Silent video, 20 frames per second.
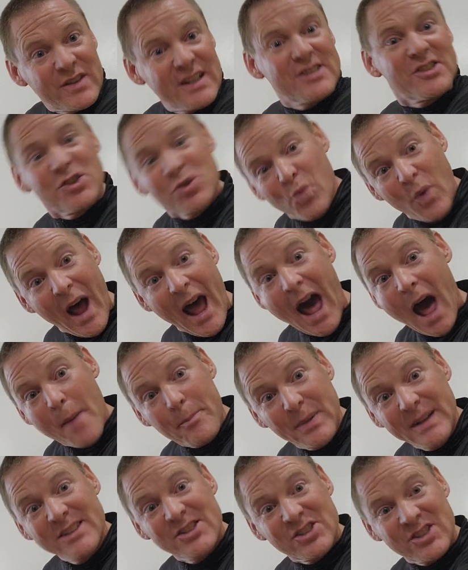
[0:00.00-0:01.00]
this is what
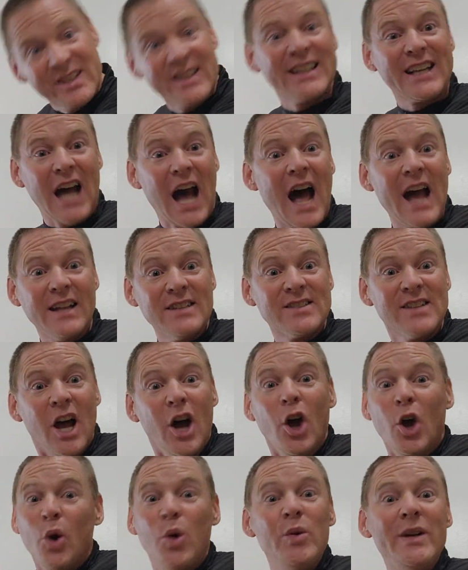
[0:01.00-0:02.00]
happens to the guys
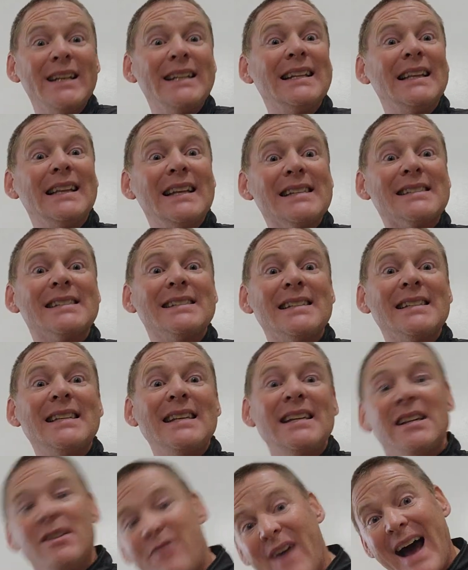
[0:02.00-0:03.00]
who didn't listen to
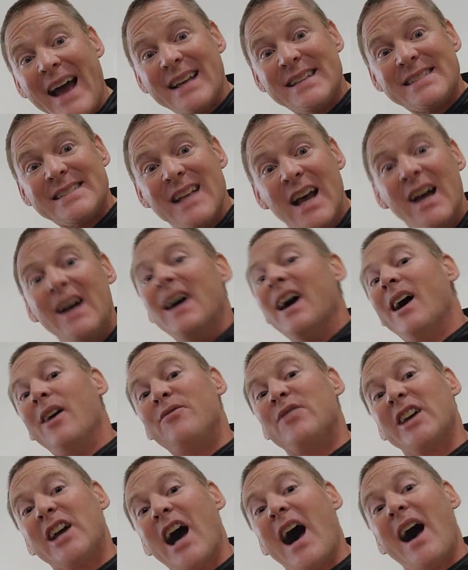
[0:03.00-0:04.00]
the advice
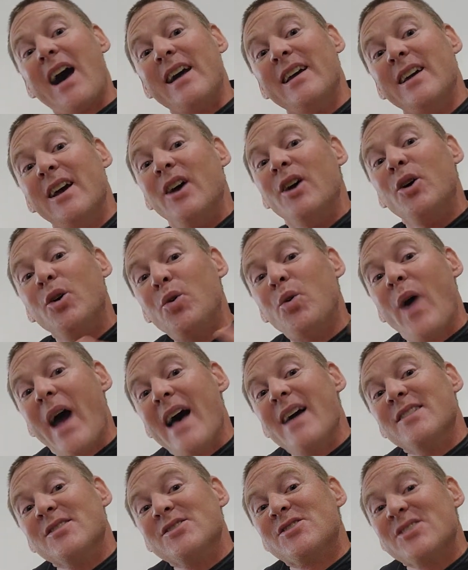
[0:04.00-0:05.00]
of the guy who
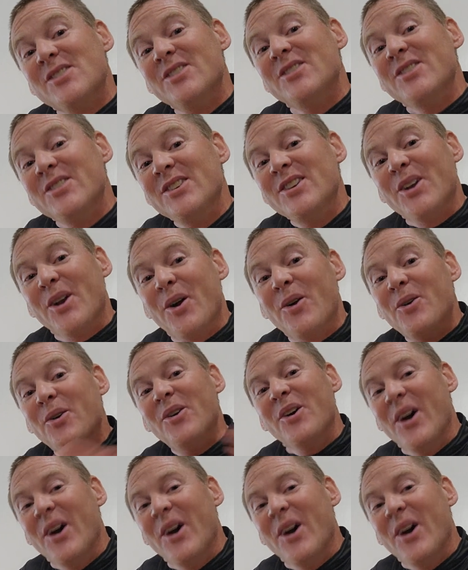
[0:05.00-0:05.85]
has, you know,